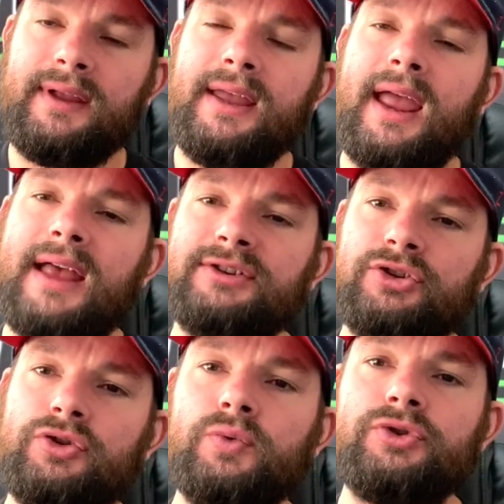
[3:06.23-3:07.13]
It has a
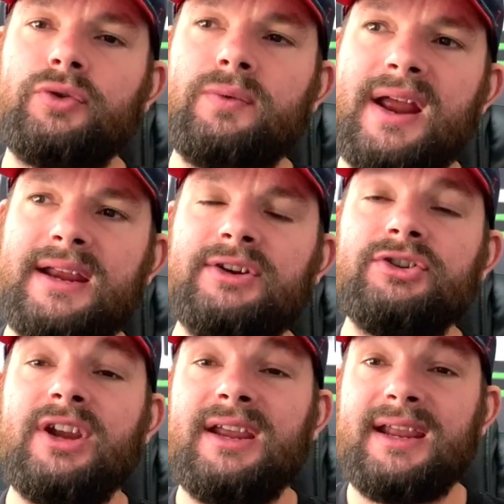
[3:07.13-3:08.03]
shorter
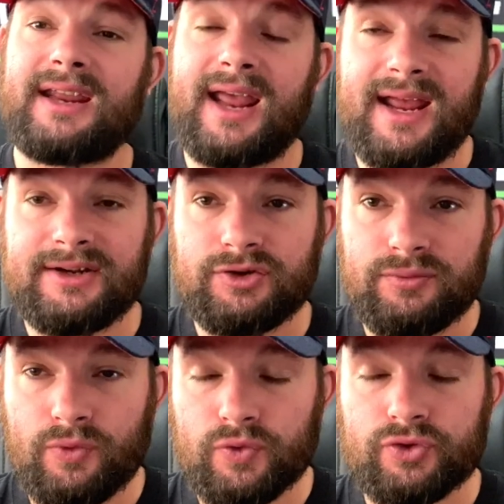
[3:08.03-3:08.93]
range. It can do
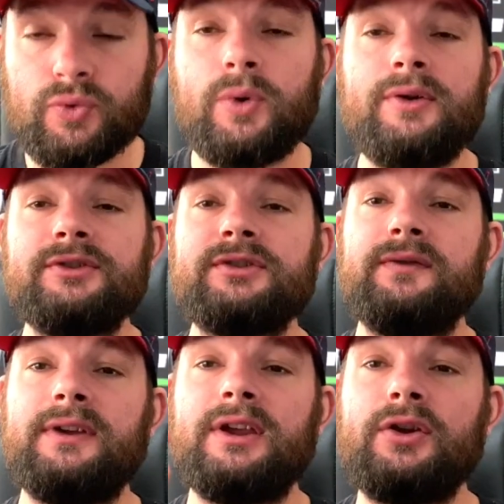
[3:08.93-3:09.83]
mortal wounds to
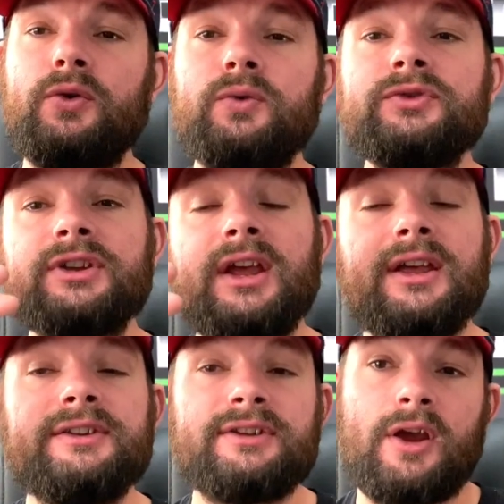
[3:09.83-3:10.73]
vehicles,
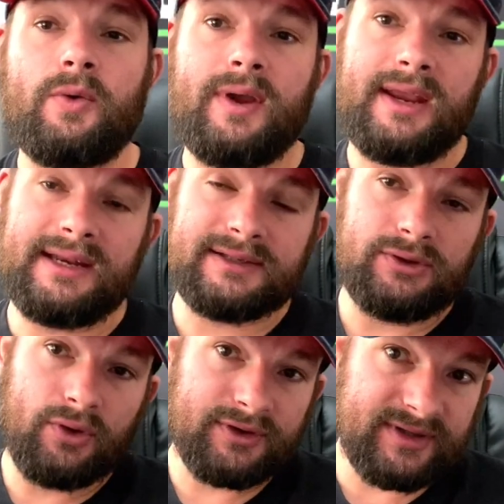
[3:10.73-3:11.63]
so it is
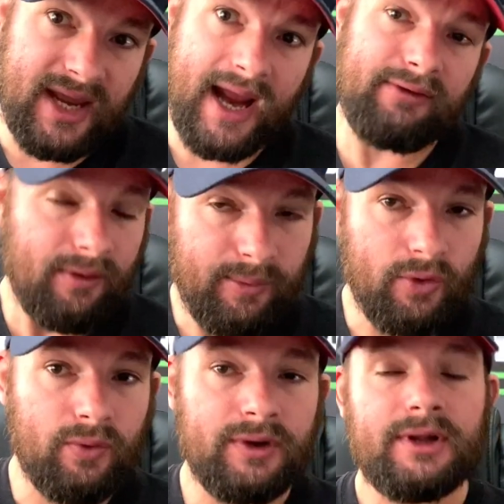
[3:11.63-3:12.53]
not
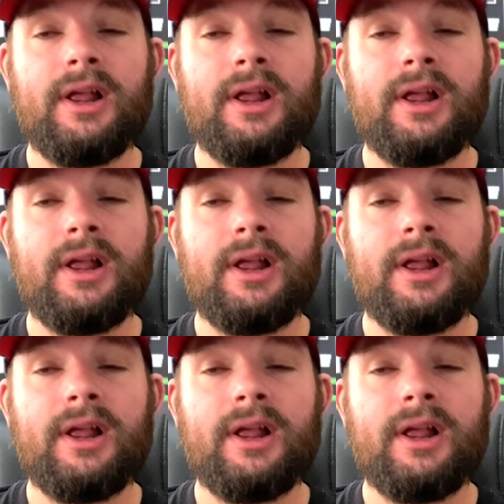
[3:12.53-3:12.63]
terrible,